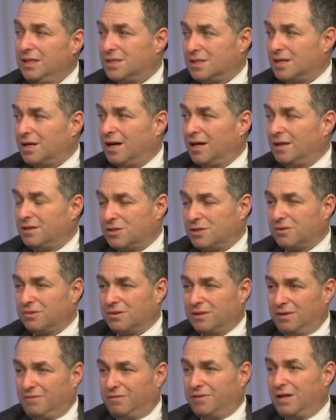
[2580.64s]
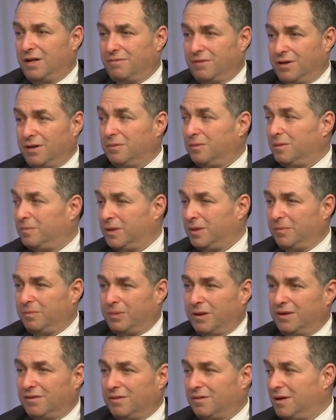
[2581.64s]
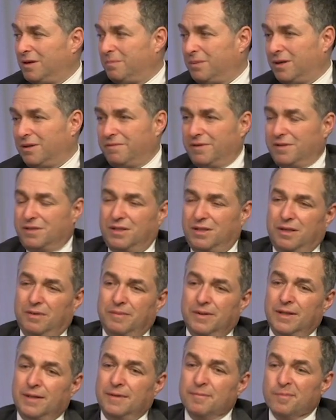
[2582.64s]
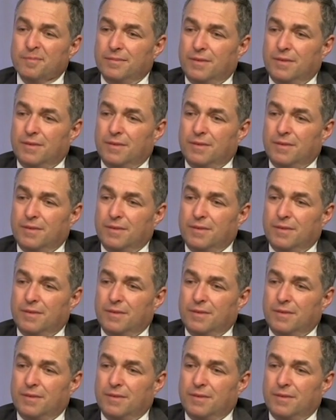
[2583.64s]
side certainly favored it, would be a great benefit to them,